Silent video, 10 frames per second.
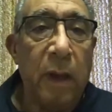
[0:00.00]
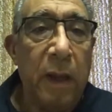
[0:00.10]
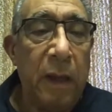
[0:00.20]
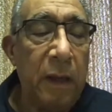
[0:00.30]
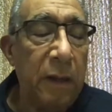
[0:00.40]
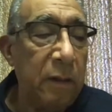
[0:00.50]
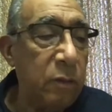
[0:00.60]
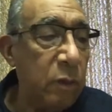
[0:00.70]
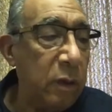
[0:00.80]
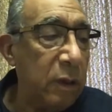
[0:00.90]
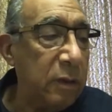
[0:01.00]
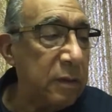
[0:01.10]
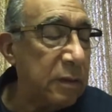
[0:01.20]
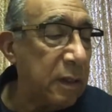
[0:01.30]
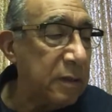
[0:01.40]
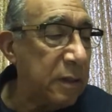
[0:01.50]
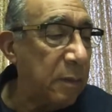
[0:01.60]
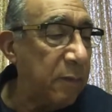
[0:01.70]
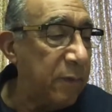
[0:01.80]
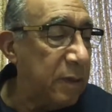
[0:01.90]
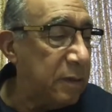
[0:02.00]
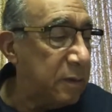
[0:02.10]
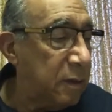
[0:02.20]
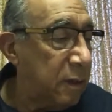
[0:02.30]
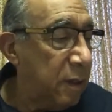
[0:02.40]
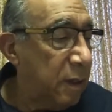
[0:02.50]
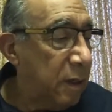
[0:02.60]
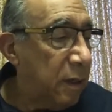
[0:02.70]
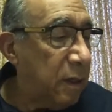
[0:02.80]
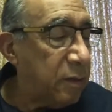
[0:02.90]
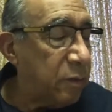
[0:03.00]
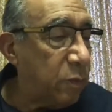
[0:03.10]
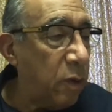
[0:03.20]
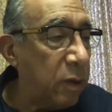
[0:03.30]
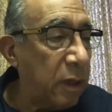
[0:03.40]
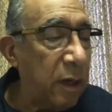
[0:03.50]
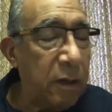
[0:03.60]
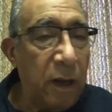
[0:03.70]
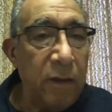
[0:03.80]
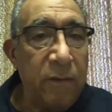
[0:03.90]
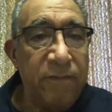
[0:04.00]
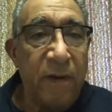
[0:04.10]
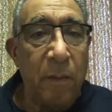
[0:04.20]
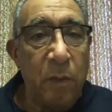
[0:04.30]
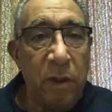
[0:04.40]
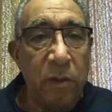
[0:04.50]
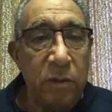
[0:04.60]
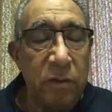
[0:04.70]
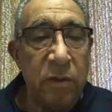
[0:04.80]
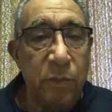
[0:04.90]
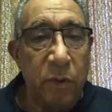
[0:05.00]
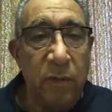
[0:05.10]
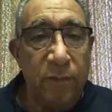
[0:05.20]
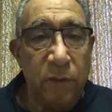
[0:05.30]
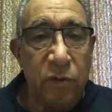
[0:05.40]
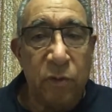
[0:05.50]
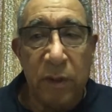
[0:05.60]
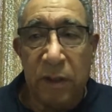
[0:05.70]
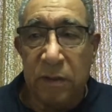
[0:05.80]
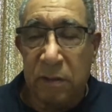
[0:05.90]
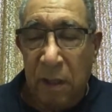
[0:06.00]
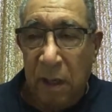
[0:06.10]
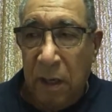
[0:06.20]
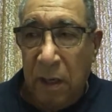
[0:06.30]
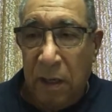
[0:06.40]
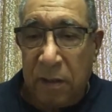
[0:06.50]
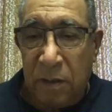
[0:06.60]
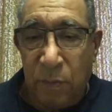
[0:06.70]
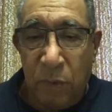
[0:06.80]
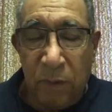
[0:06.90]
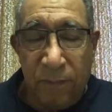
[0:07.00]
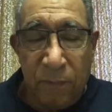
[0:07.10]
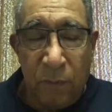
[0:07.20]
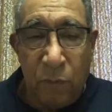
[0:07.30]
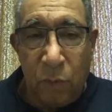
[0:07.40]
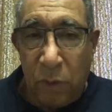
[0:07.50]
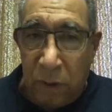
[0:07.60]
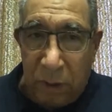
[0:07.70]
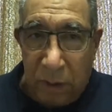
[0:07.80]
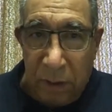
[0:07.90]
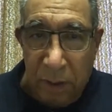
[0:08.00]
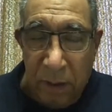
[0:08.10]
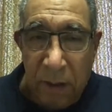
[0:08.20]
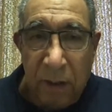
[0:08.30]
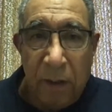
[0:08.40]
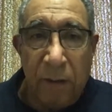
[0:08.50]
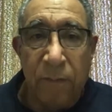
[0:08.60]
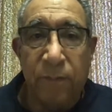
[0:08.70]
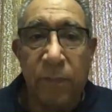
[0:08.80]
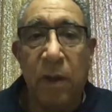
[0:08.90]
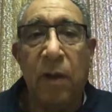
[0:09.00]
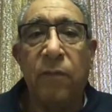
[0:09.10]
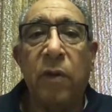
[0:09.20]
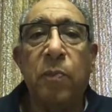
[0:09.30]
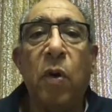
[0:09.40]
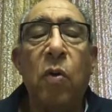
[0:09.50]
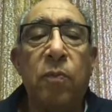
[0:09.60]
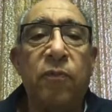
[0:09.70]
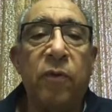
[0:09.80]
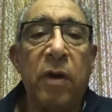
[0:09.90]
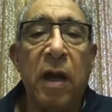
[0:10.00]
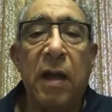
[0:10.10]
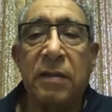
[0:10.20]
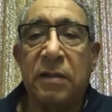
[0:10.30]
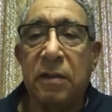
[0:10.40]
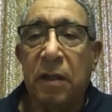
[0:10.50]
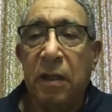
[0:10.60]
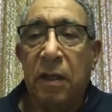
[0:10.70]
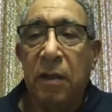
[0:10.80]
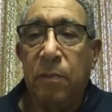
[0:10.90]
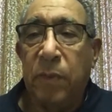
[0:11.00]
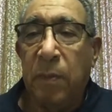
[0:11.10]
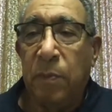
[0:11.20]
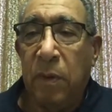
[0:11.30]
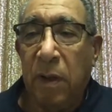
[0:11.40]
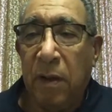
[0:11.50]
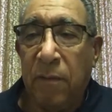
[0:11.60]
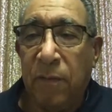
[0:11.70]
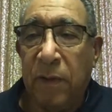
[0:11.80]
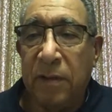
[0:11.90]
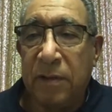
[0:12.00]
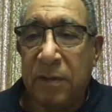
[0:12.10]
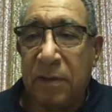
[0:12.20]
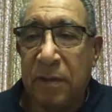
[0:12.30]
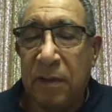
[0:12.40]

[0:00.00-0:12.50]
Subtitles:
and we're going to discuss some of his work on the family, which is a beautiful treatise. It's a beautiful work of of the Pope for us, people of this